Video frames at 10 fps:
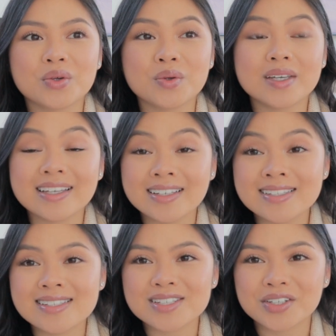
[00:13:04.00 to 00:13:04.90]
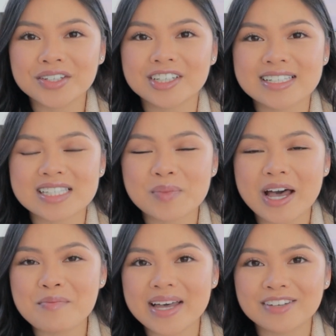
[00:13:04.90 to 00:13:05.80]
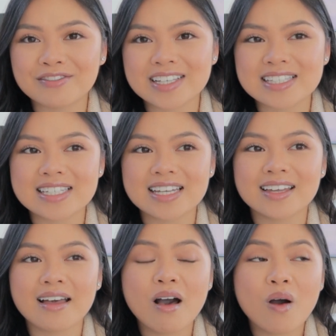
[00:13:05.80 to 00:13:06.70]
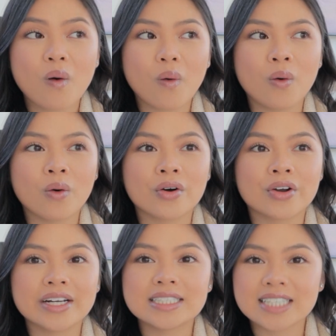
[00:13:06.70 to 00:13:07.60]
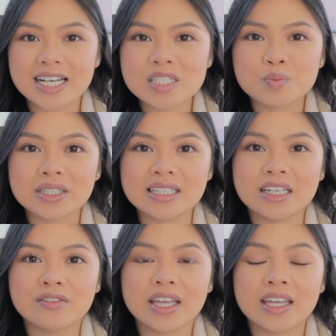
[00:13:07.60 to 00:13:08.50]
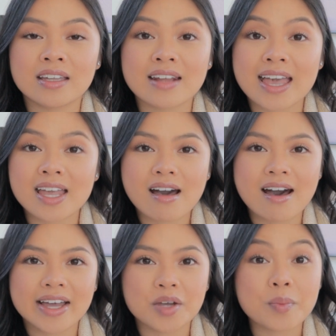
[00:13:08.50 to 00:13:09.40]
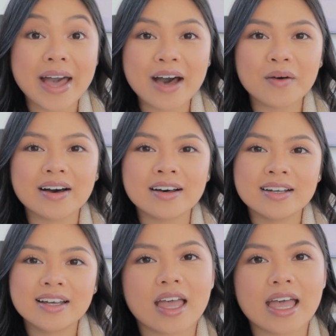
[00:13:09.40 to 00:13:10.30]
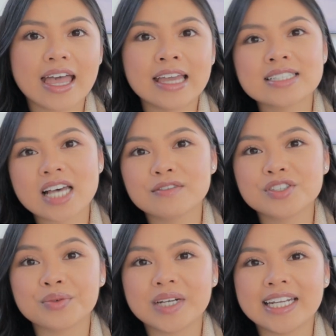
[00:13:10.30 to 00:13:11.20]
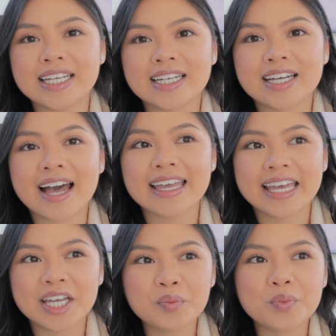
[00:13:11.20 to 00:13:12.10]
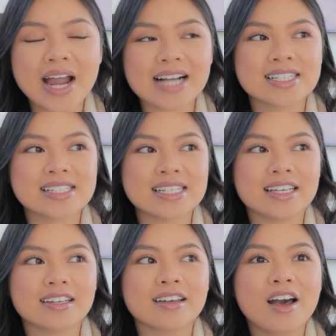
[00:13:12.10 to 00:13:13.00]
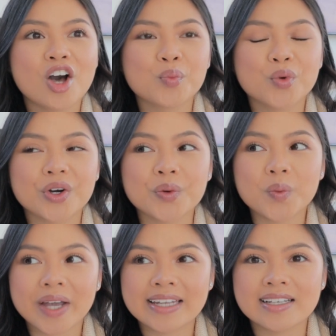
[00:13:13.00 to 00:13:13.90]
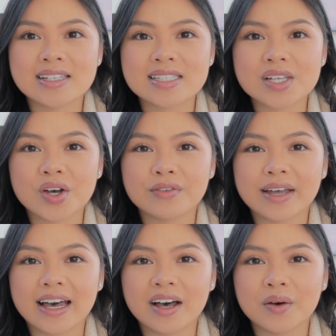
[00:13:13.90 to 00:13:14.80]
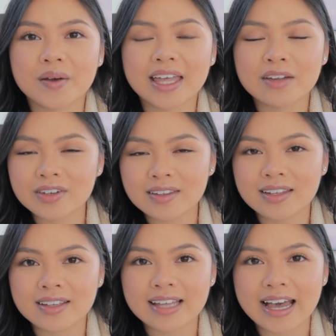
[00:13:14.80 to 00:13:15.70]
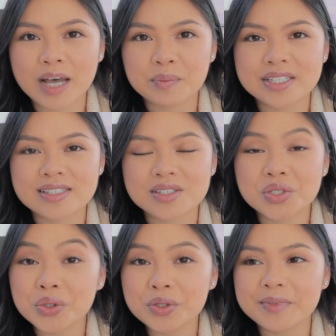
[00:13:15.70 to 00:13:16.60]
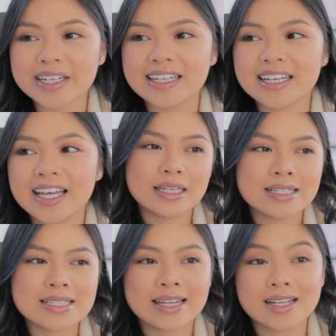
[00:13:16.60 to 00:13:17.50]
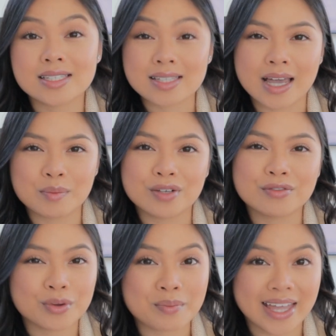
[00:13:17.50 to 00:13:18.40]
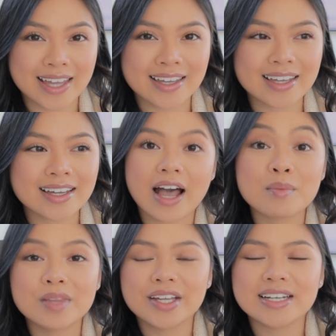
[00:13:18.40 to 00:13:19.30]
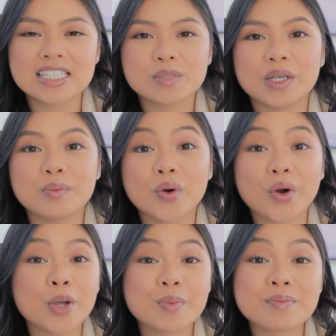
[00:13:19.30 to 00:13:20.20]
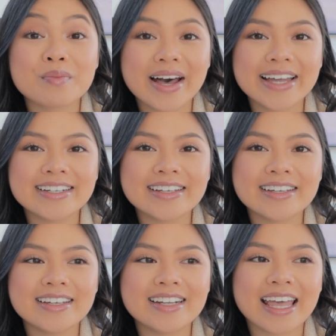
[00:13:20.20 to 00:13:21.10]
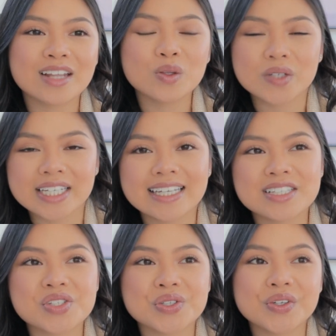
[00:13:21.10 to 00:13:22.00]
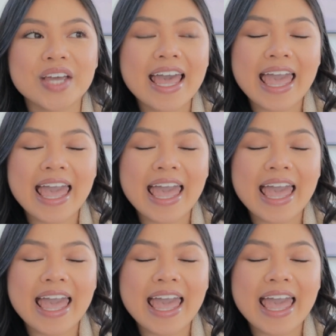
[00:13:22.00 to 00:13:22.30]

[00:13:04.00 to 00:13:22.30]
who is curious about manifesting or does believe in a higher power. And after reading it, I am practicing more awareness of how everything that happens to me is an assignment for me. I'm learning to be more open-minded and looking into